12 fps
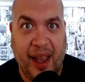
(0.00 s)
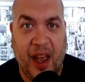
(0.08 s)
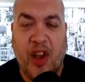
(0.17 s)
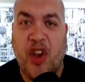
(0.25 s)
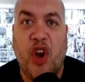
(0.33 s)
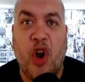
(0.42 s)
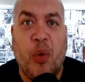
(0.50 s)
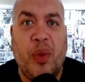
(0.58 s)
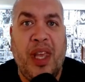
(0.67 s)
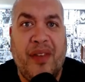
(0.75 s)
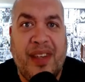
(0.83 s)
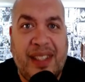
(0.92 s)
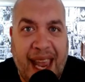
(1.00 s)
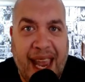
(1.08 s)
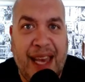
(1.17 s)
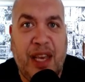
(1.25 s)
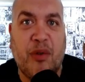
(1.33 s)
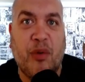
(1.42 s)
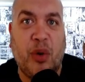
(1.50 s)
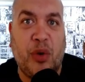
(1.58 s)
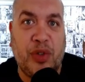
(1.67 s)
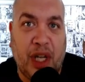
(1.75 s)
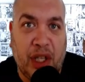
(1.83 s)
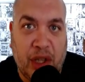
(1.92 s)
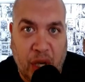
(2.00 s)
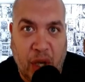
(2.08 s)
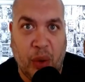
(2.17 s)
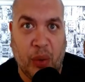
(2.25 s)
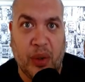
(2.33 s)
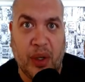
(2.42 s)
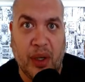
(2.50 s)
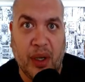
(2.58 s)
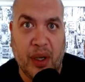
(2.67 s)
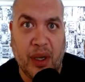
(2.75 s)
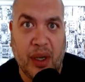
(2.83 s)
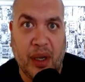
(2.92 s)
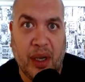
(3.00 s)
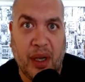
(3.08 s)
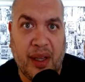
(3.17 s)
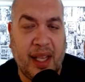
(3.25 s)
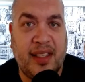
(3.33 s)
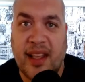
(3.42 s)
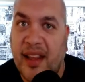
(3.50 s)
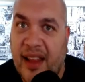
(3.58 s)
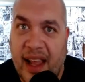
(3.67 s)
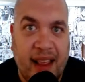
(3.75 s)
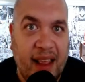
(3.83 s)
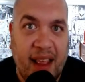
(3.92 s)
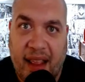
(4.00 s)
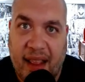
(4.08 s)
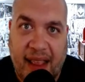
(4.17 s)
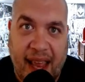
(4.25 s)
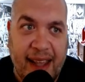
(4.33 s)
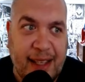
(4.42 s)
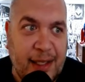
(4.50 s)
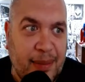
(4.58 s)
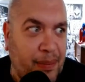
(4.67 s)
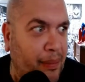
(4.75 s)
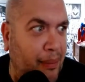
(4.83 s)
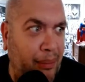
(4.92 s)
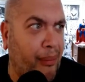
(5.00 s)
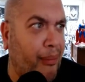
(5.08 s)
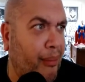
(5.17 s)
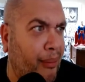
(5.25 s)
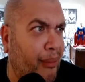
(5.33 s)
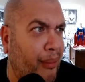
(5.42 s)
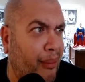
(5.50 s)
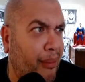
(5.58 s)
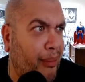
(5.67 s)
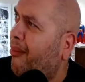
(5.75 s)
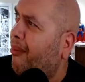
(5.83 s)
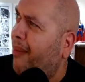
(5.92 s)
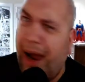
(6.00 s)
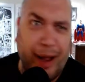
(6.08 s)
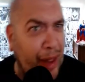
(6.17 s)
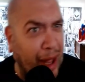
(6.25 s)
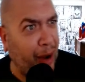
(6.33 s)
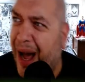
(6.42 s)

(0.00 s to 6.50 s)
You don't leave a 10-year-old alone. That is... Hello?